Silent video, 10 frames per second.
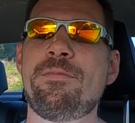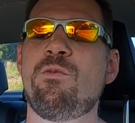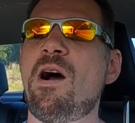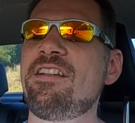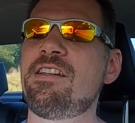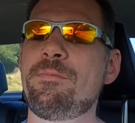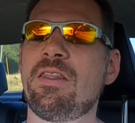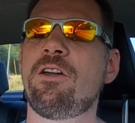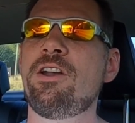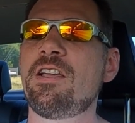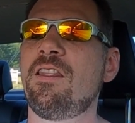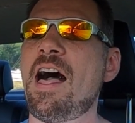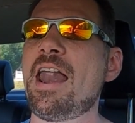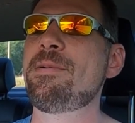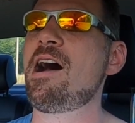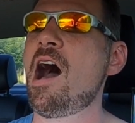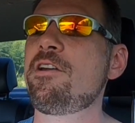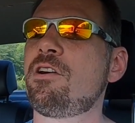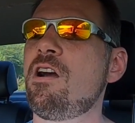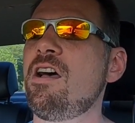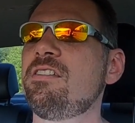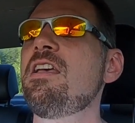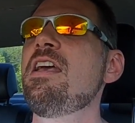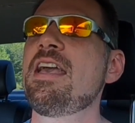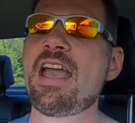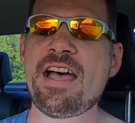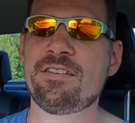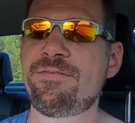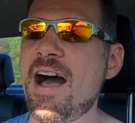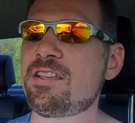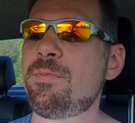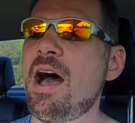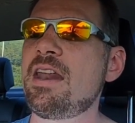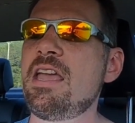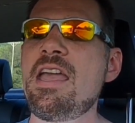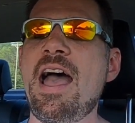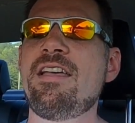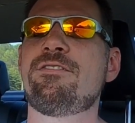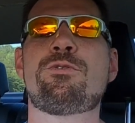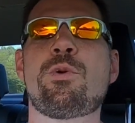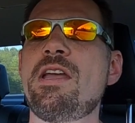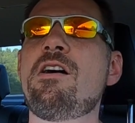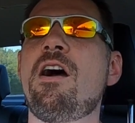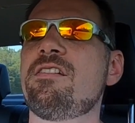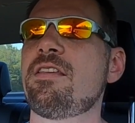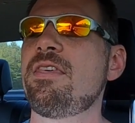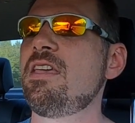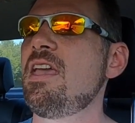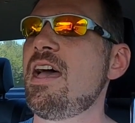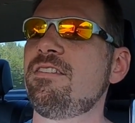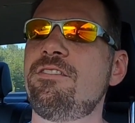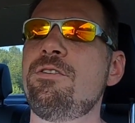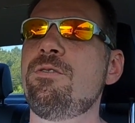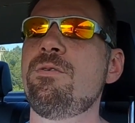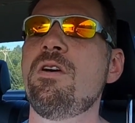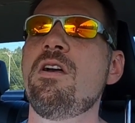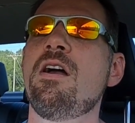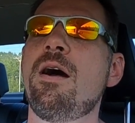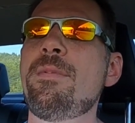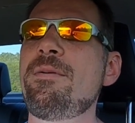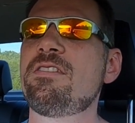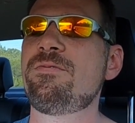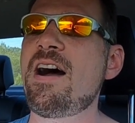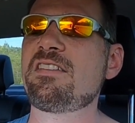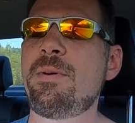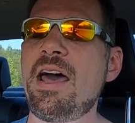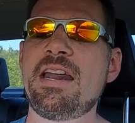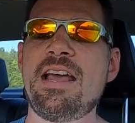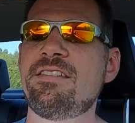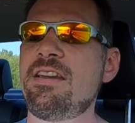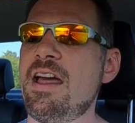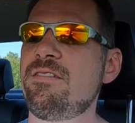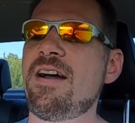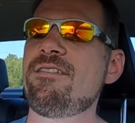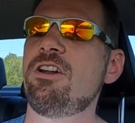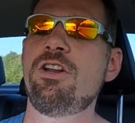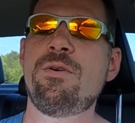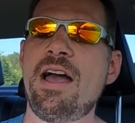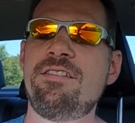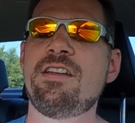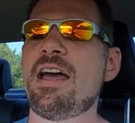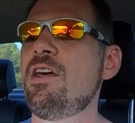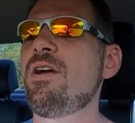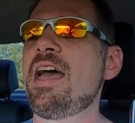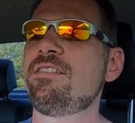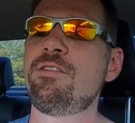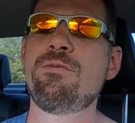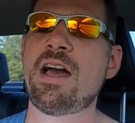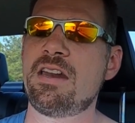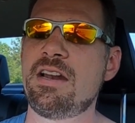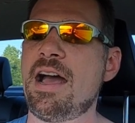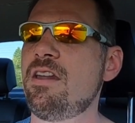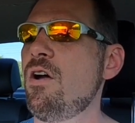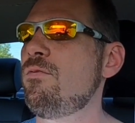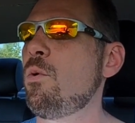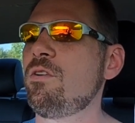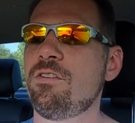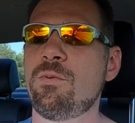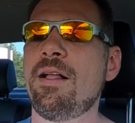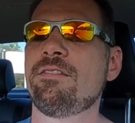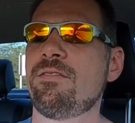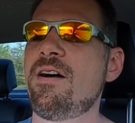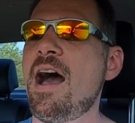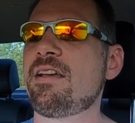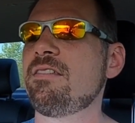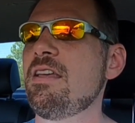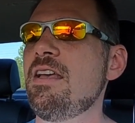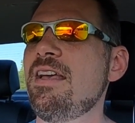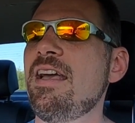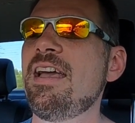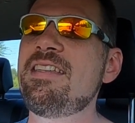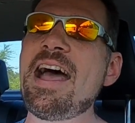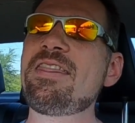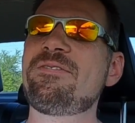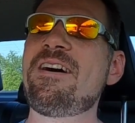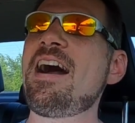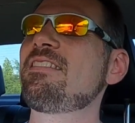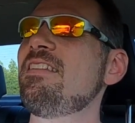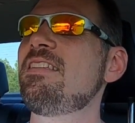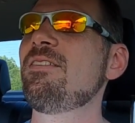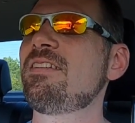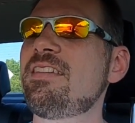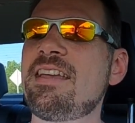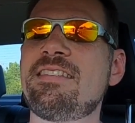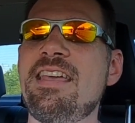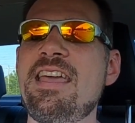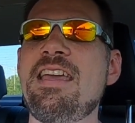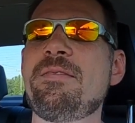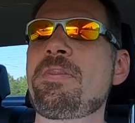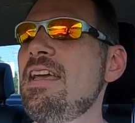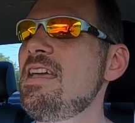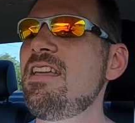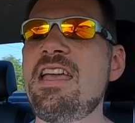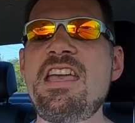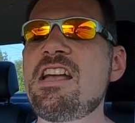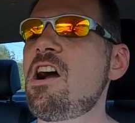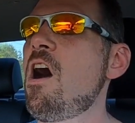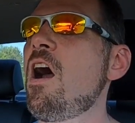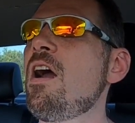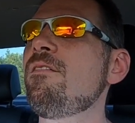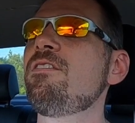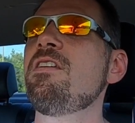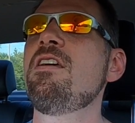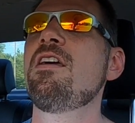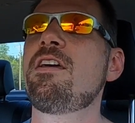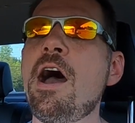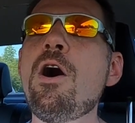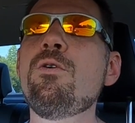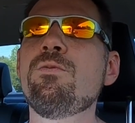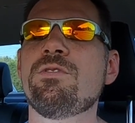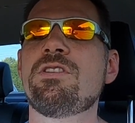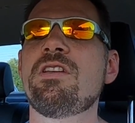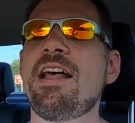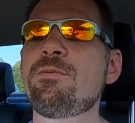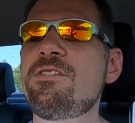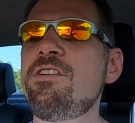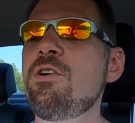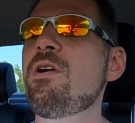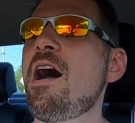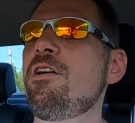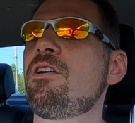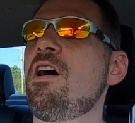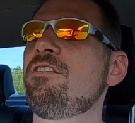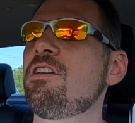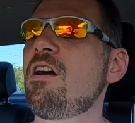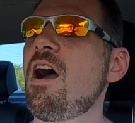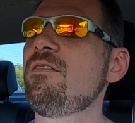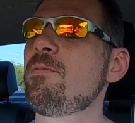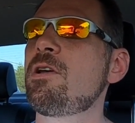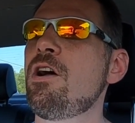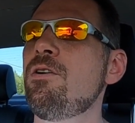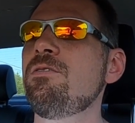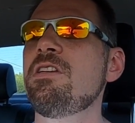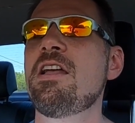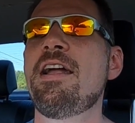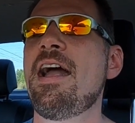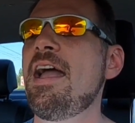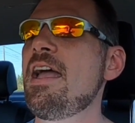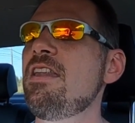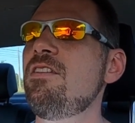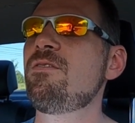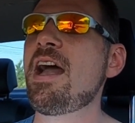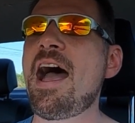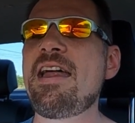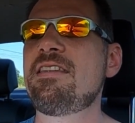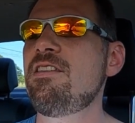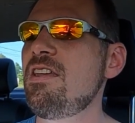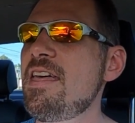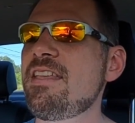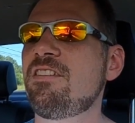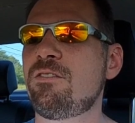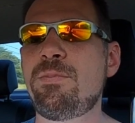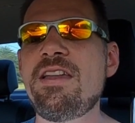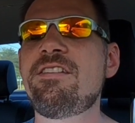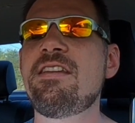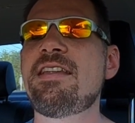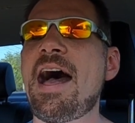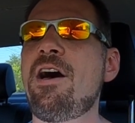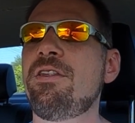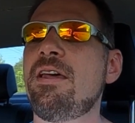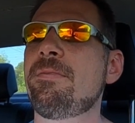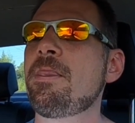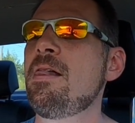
I've been watching, I've been learning a lot about autocross. He has a FoxBody, he has 3 cars. I think he has 2, maybe it's a FoxBody, an SN95, and a New Edge. I know he has 2 99 to 04s as well as the Fox. He's had the Fox since he was 16. He carves cones. That's what you do in autocross. You carve up cones, and you need that suspension dialed in.